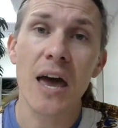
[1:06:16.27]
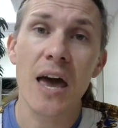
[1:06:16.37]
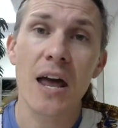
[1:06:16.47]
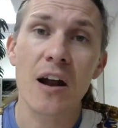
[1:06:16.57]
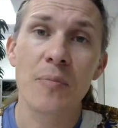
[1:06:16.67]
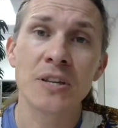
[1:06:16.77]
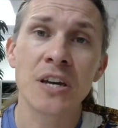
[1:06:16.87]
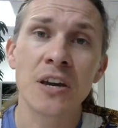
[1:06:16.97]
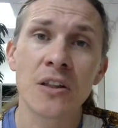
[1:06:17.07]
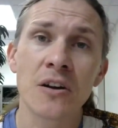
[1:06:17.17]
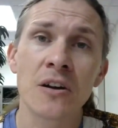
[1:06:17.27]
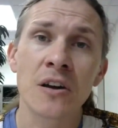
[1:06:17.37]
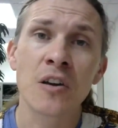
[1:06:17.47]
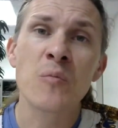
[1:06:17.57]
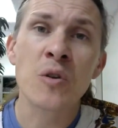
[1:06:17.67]
and our
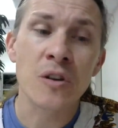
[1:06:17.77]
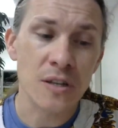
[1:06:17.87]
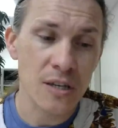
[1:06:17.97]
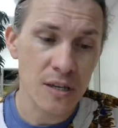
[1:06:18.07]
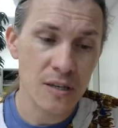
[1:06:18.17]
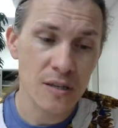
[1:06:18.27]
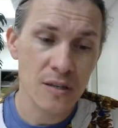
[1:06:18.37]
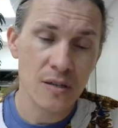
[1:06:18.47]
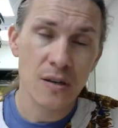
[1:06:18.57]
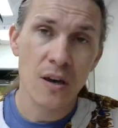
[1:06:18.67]
particular communities.